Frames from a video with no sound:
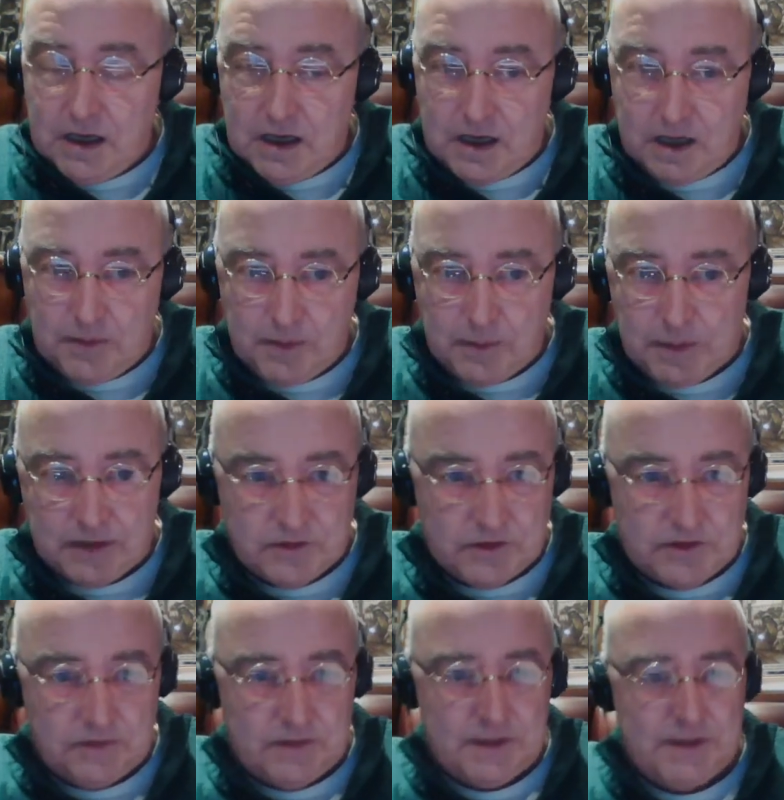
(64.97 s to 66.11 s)
I'm about
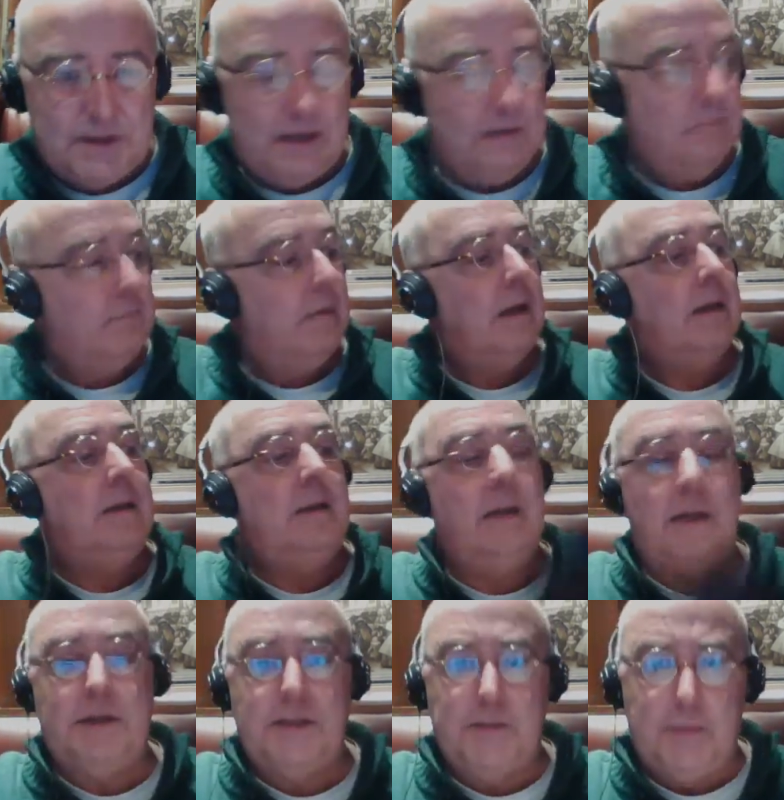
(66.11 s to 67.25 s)
to recite my
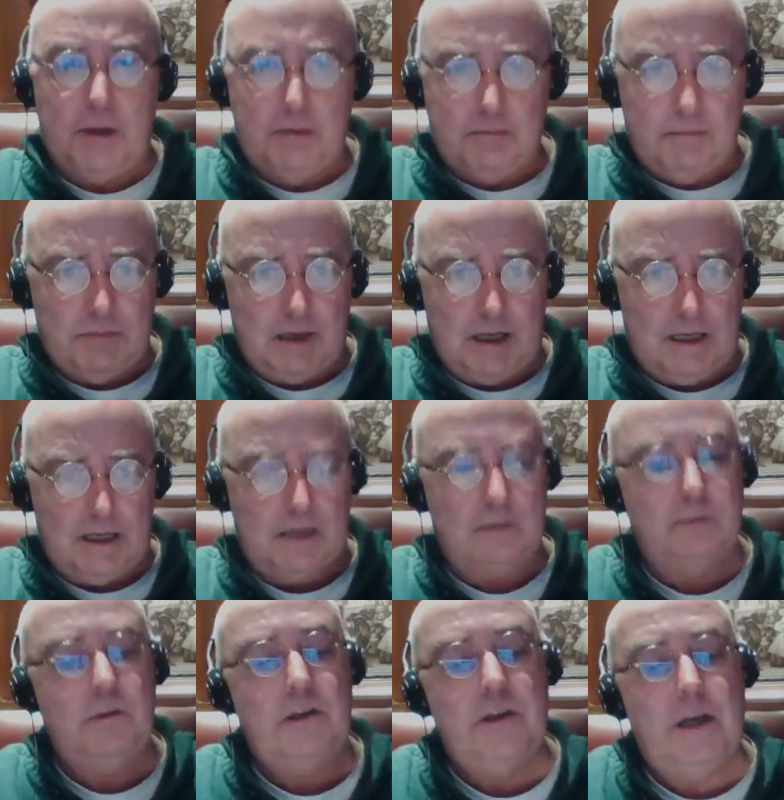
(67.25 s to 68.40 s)
latest poem,
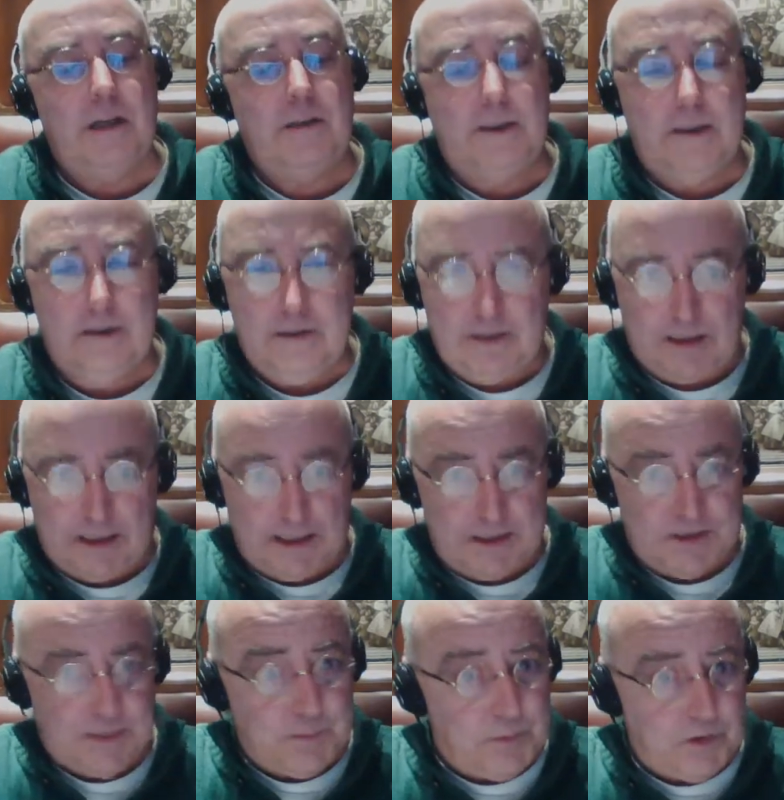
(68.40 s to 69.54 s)
which I did
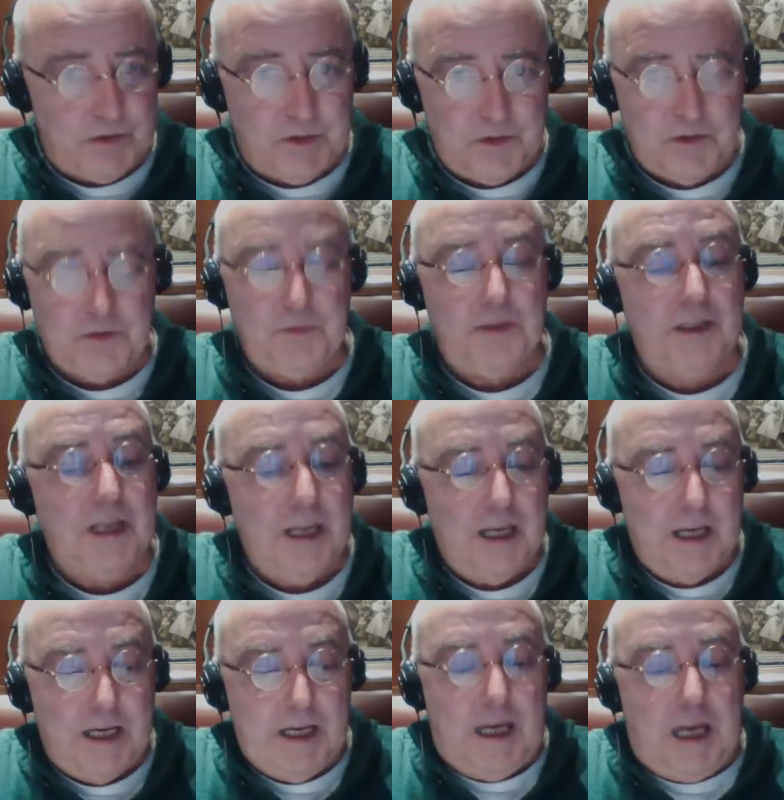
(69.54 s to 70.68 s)
as per usual
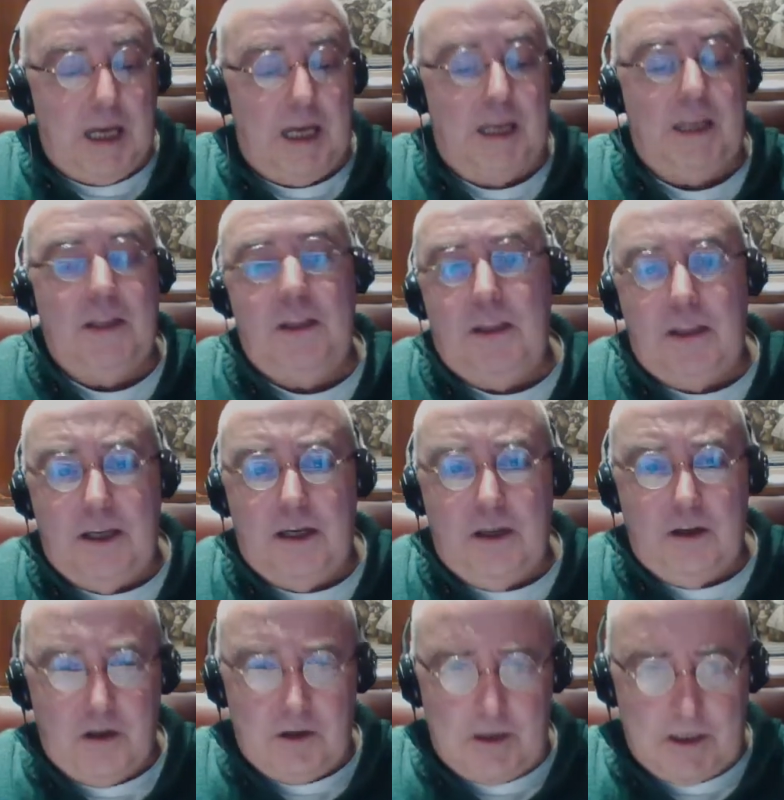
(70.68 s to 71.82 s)
in the
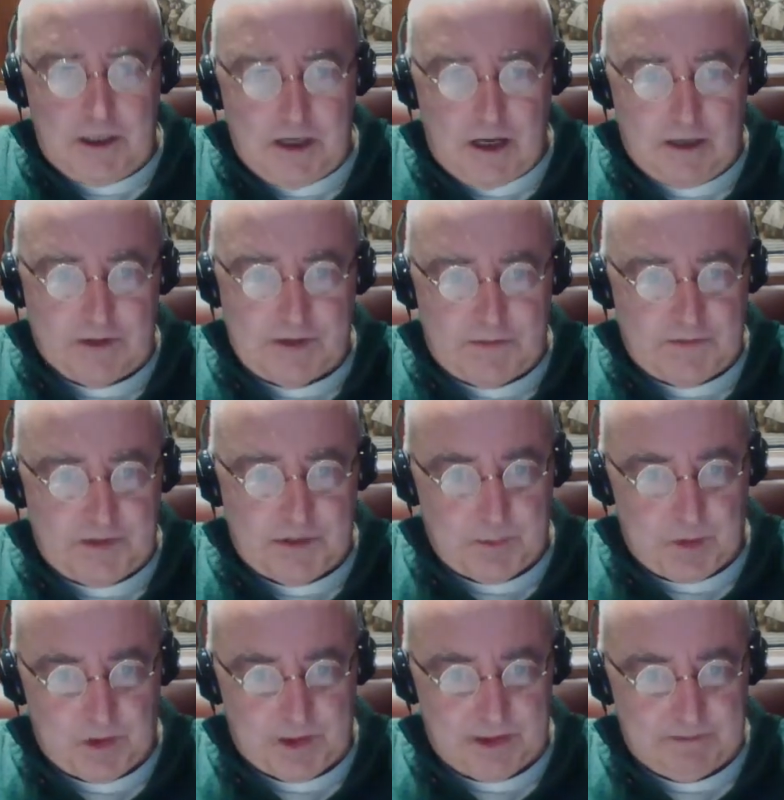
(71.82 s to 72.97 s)
early hours of this
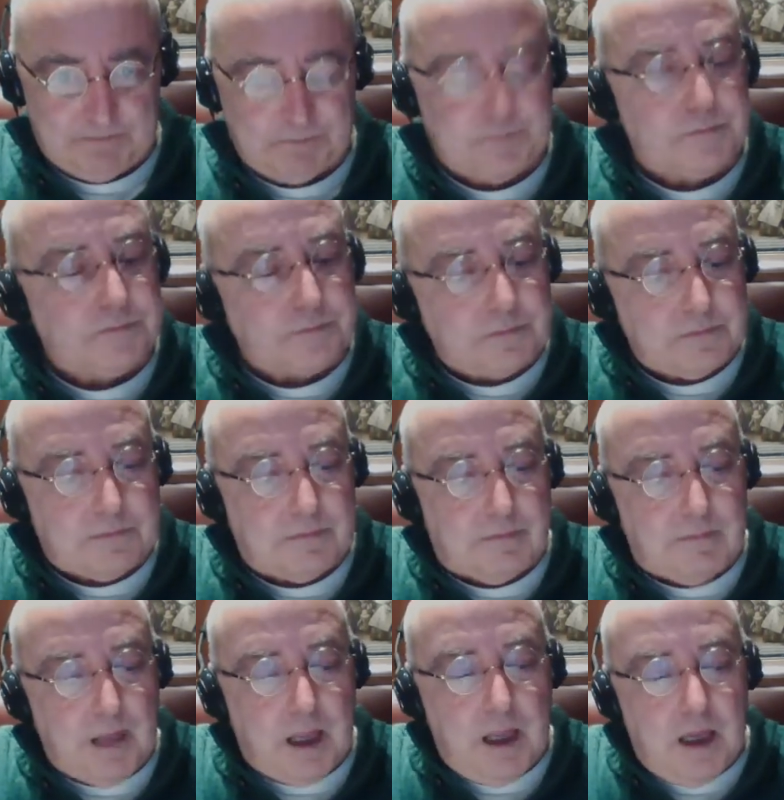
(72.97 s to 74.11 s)
morning.
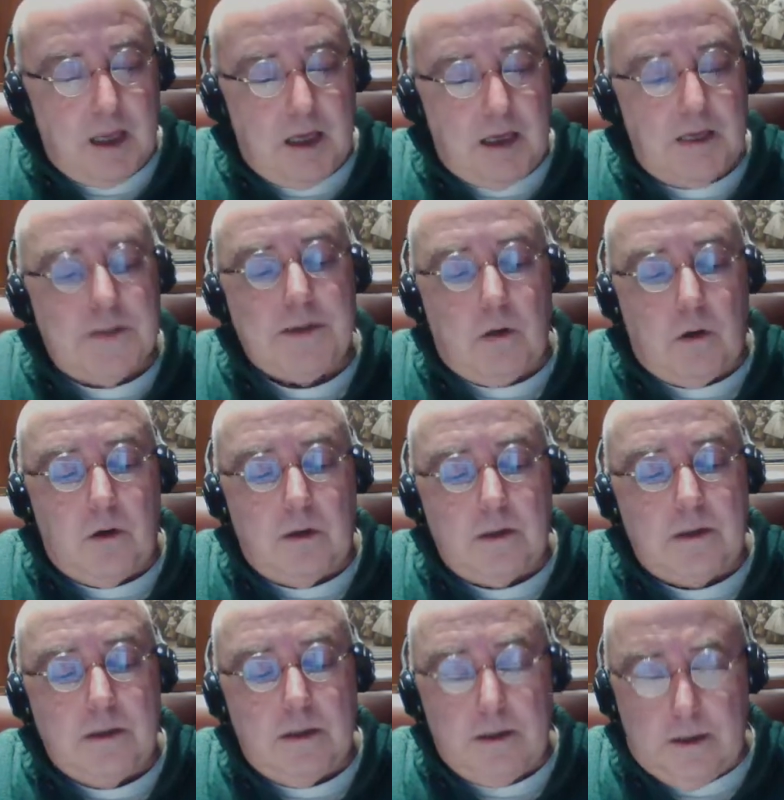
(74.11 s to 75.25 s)
It's
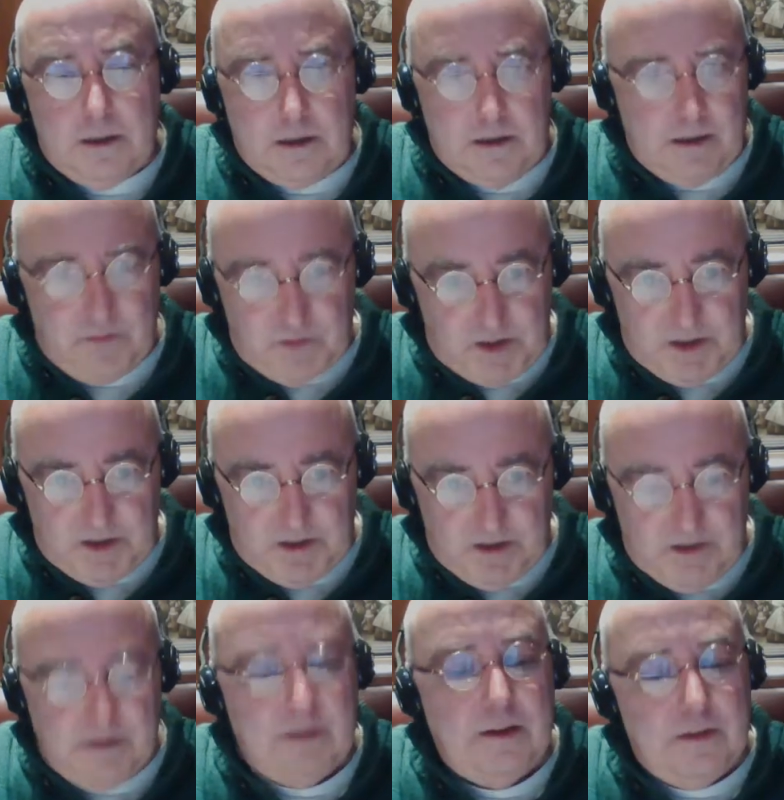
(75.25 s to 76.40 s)
called Living
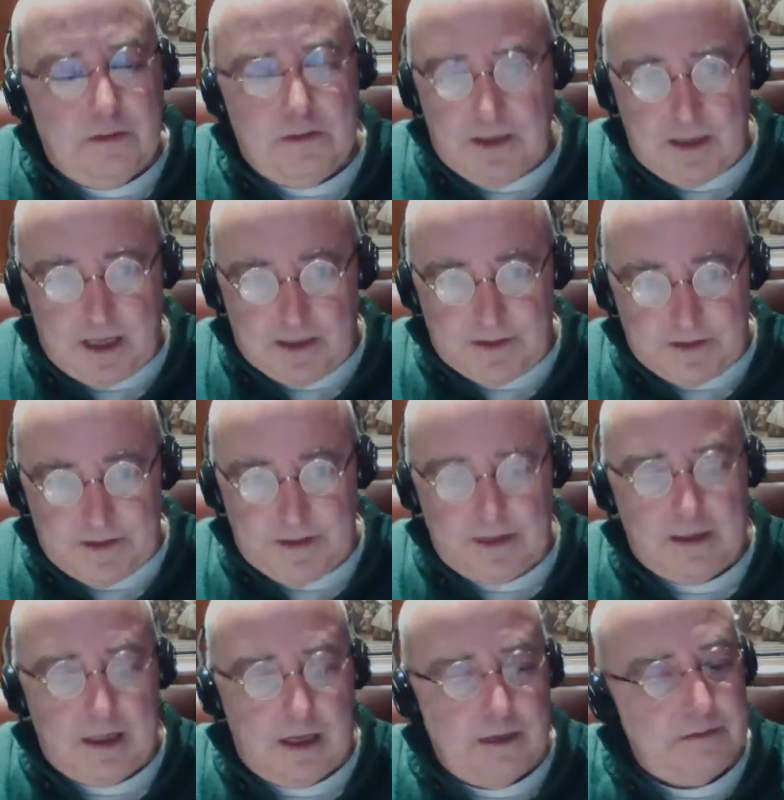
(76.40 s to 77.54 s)
the
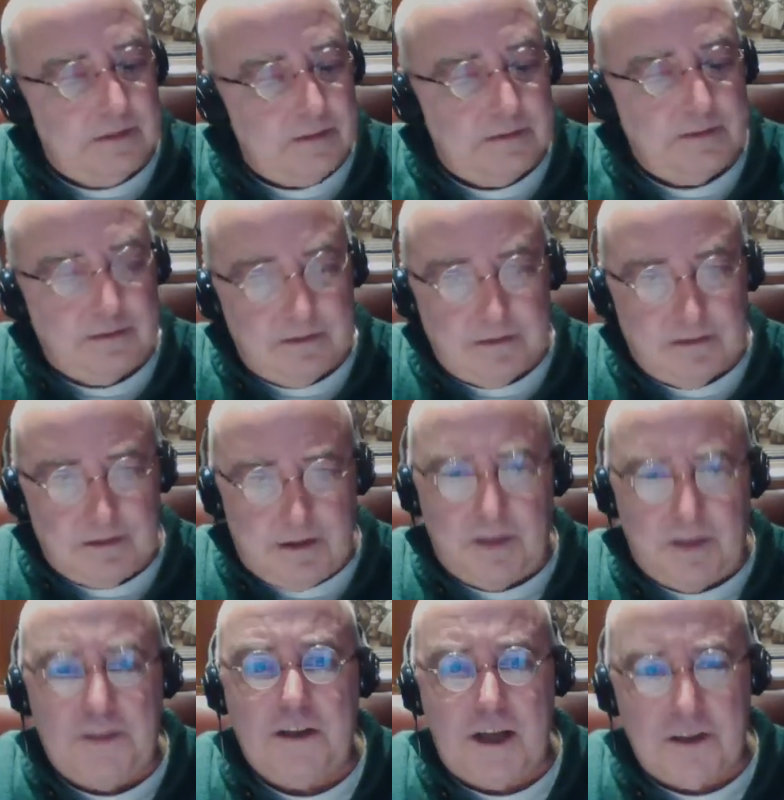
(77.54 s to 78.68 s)
Anti-Life. I
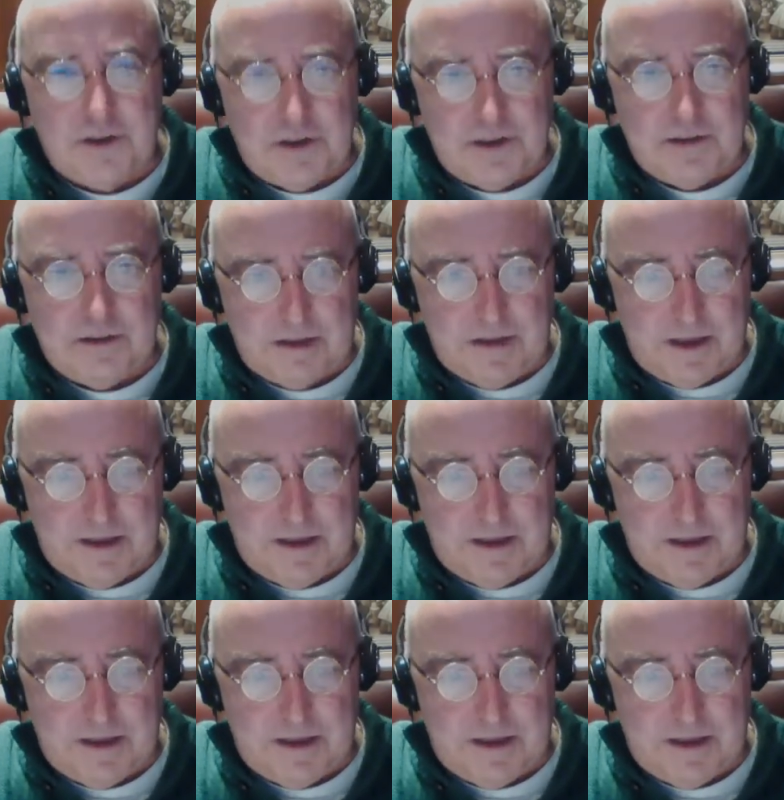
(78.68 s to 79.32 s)
think I shall